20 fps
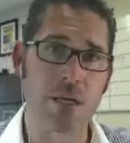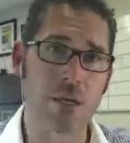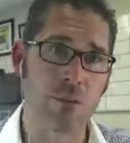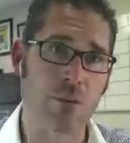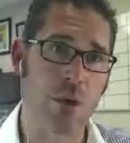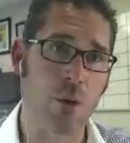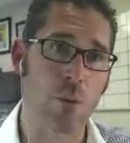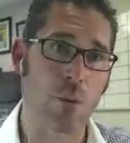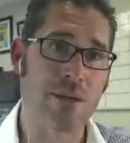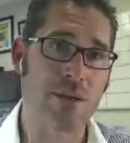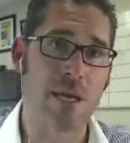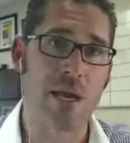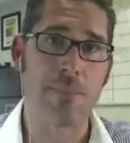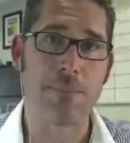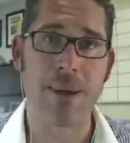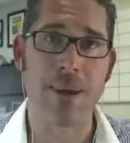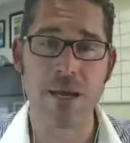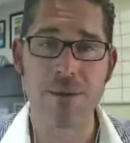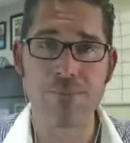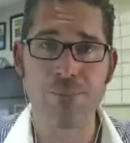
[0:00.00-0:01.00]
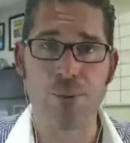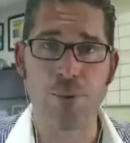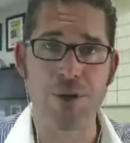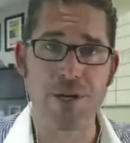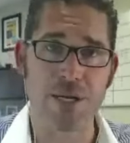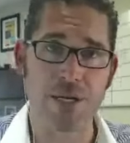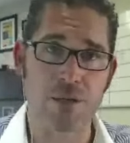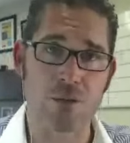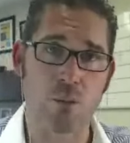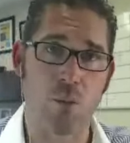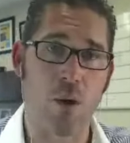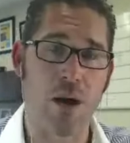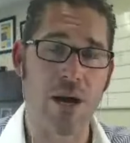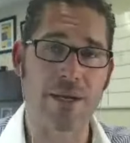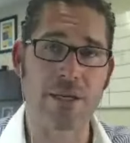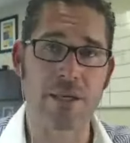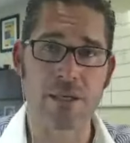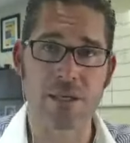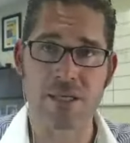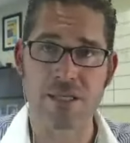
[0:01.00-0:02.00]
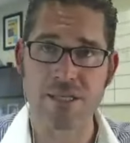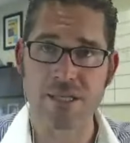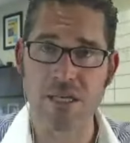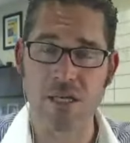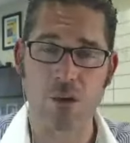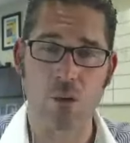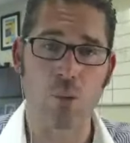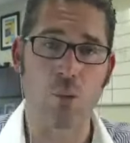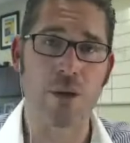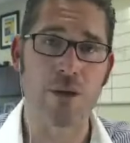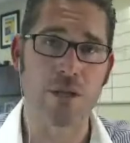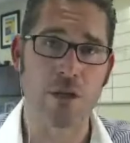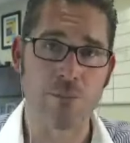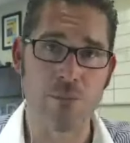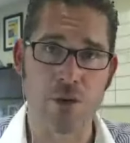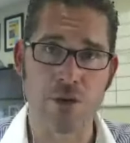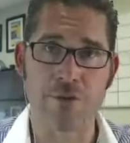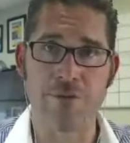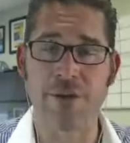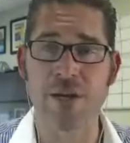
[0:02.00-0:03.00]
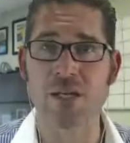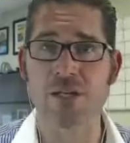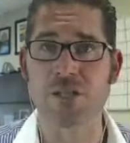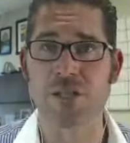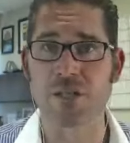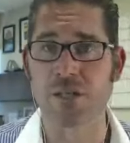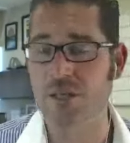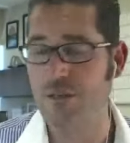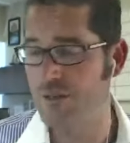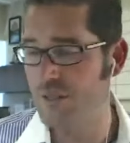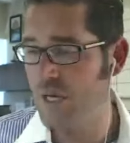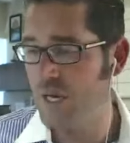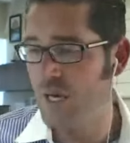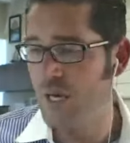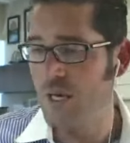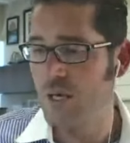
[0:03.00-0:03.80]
you know, you know what that pain point is, why didn't it sell, what their motivation is.